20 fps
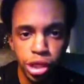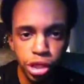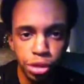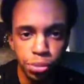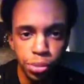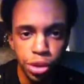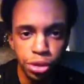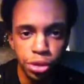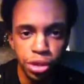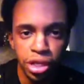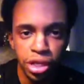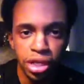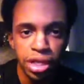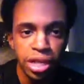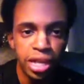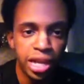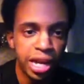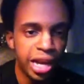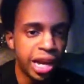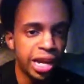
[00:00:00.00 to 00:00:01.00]
the community,
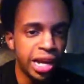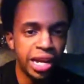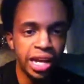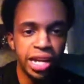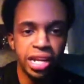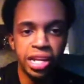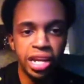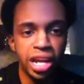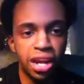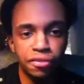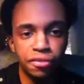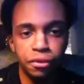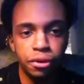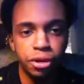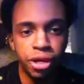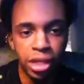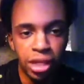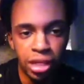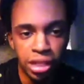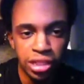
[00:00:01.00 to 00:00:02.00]
and it never
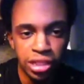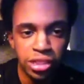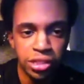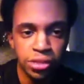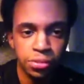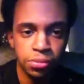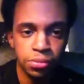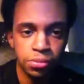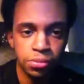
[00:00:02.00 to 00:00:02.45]
is.